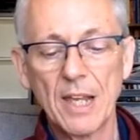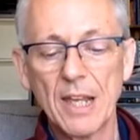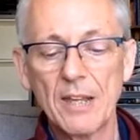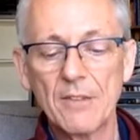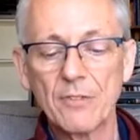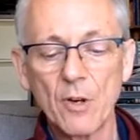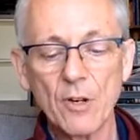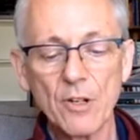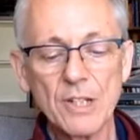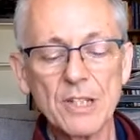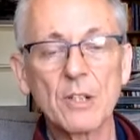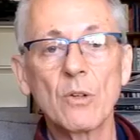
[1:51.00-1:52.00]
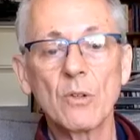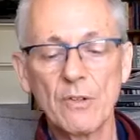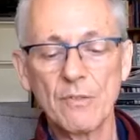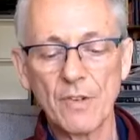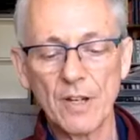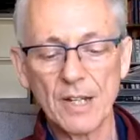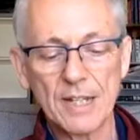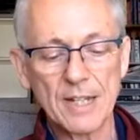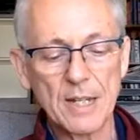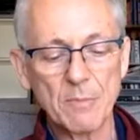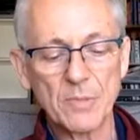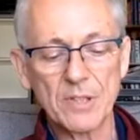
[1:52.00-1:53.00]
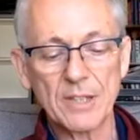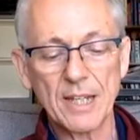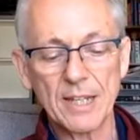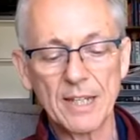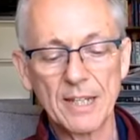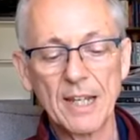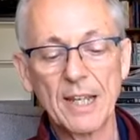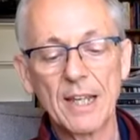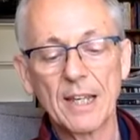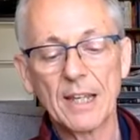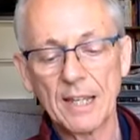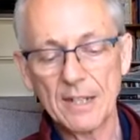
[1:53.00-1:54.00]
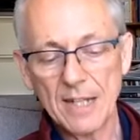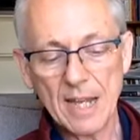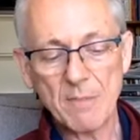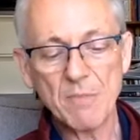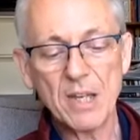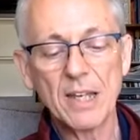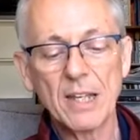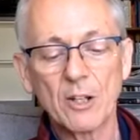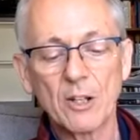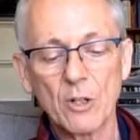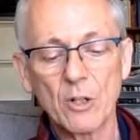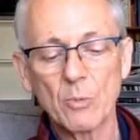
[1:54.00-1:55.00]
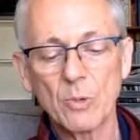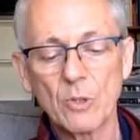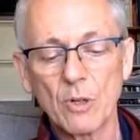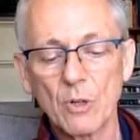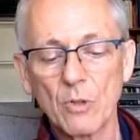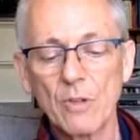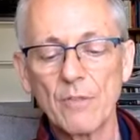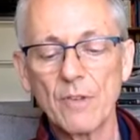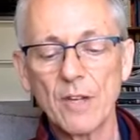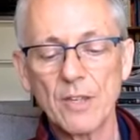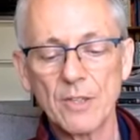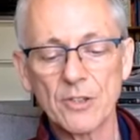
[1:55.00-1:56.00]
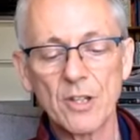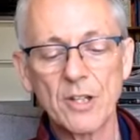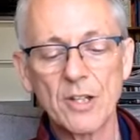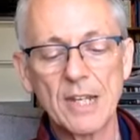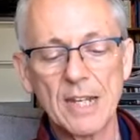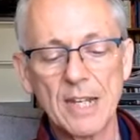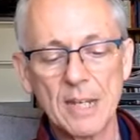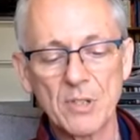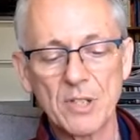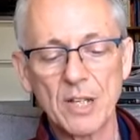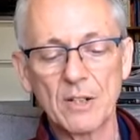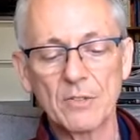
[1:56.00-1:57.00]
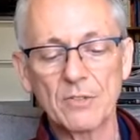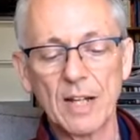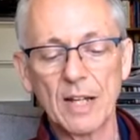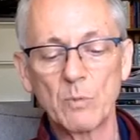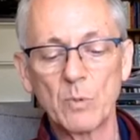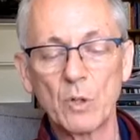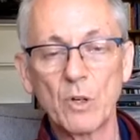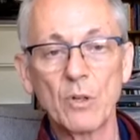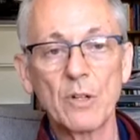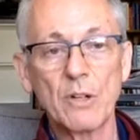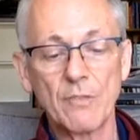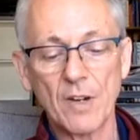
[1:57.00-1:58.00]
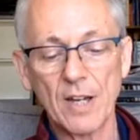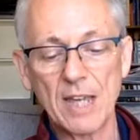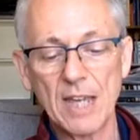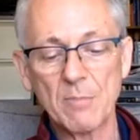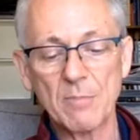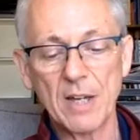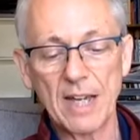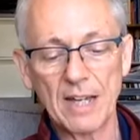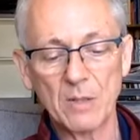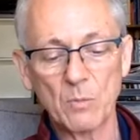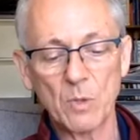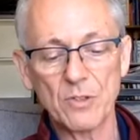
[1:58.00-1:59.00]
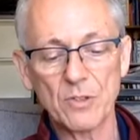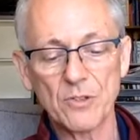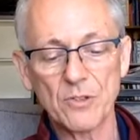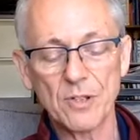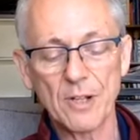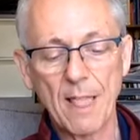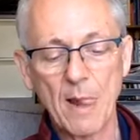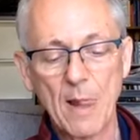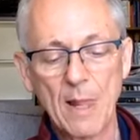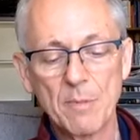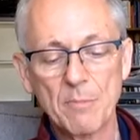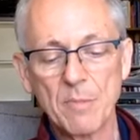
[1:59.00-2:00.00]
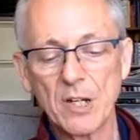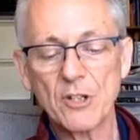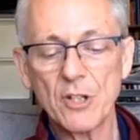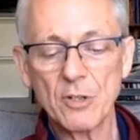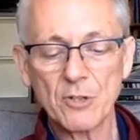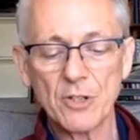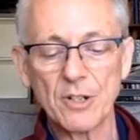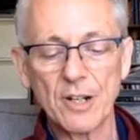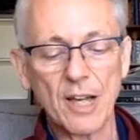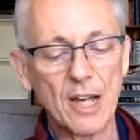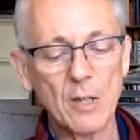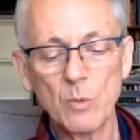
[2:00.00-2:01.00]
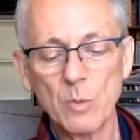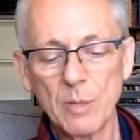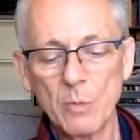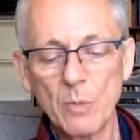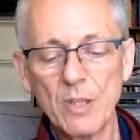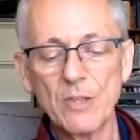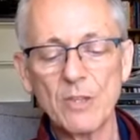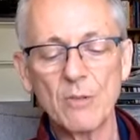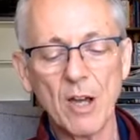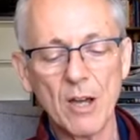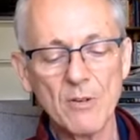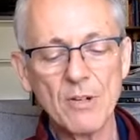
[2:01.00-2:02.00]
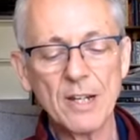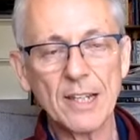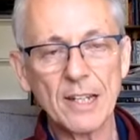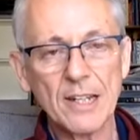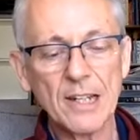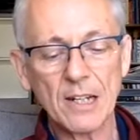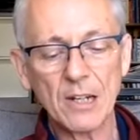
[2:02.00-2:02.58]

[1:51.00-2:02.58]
If God is glorified in him, in, in him, God will glorify the Son in himself, and will glorify him at once. My children, I will be with you only a little